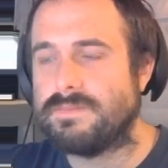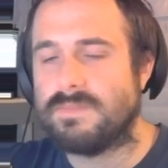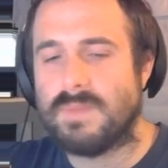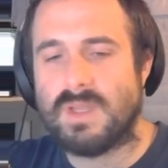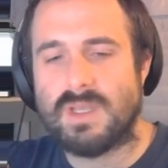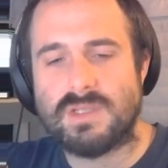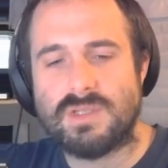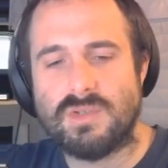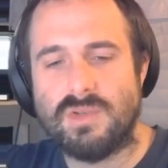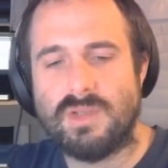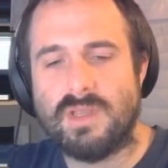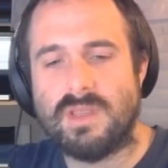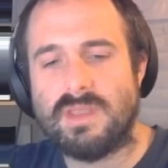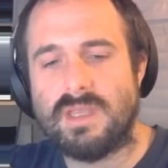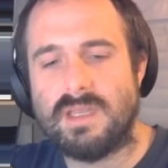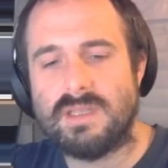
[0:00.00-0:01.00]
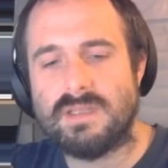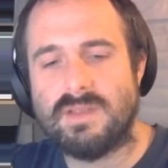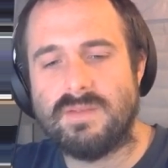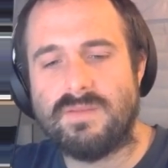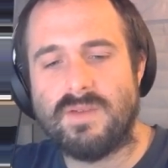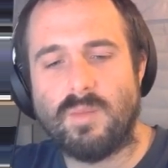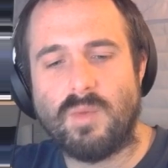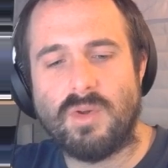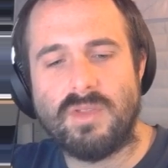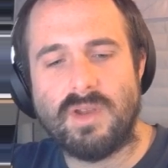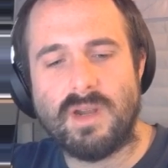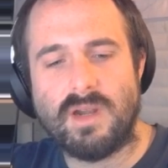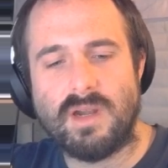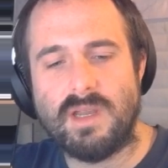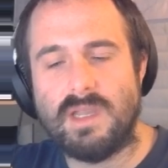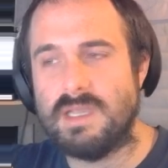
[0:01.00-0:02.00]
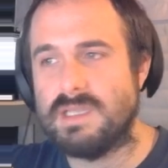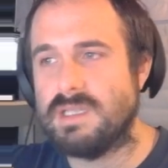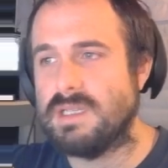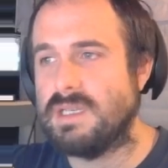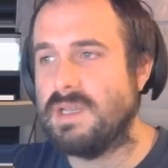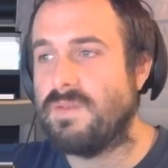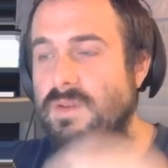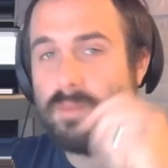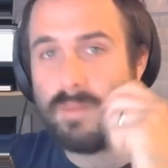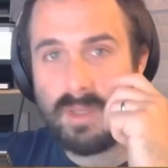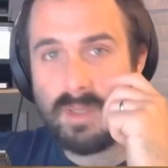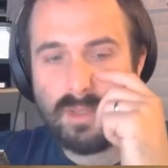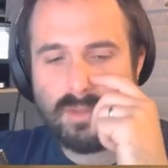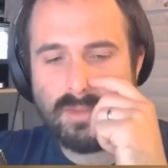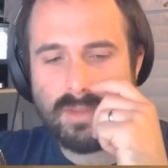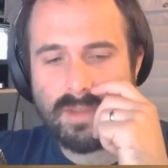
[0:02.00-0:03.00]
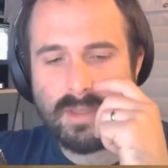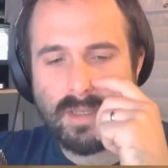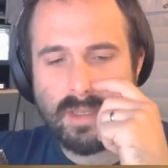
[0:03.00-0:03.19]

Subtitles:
So the firmware there is a different build